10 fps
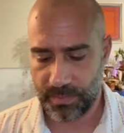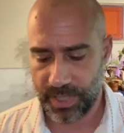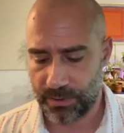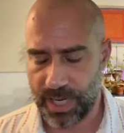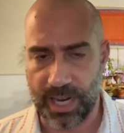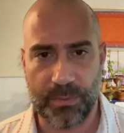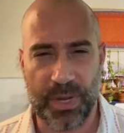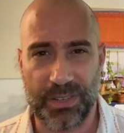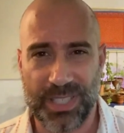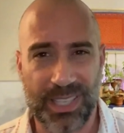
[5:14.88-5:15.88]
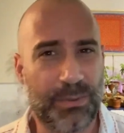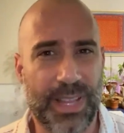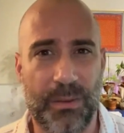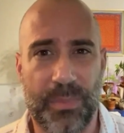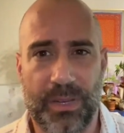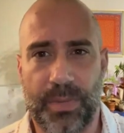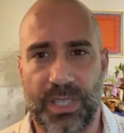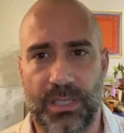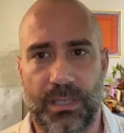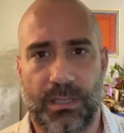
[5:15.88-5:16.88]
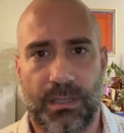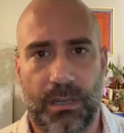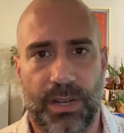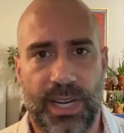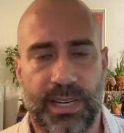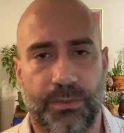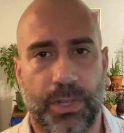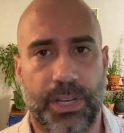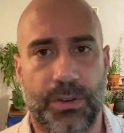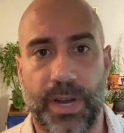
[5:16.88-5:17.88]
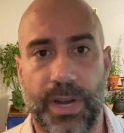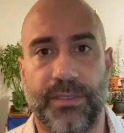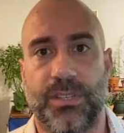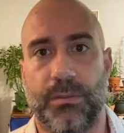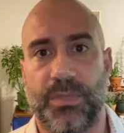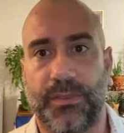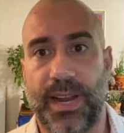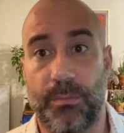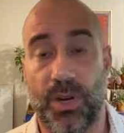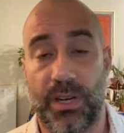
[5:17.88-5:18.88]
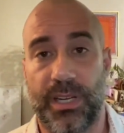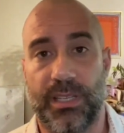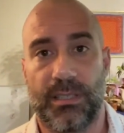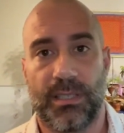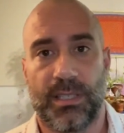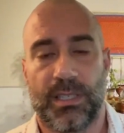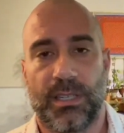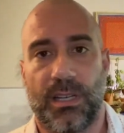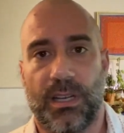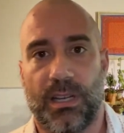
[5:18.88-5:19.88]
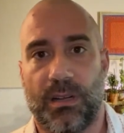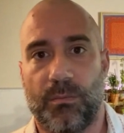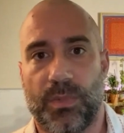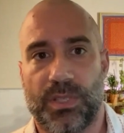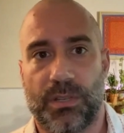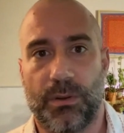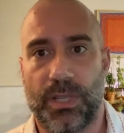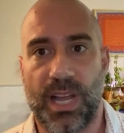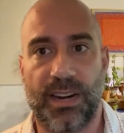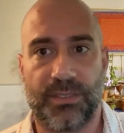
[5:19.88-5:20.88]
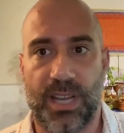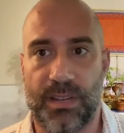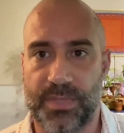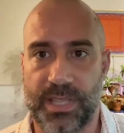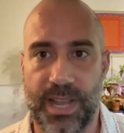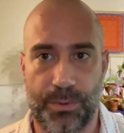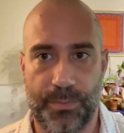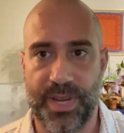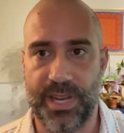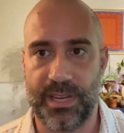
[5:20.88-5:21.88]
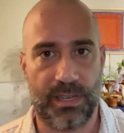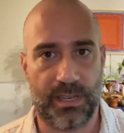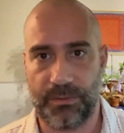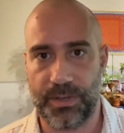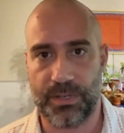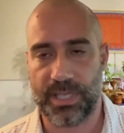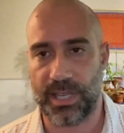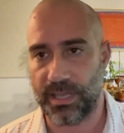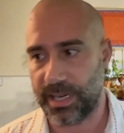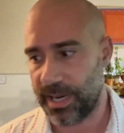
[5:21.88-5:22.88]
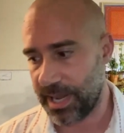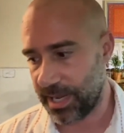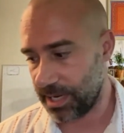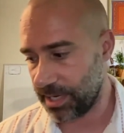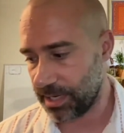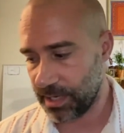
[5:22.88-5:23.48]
documentaries, things without a big budget. So I had to get really creative in terms of how to market it. So a lot of times that would be, if you're selling a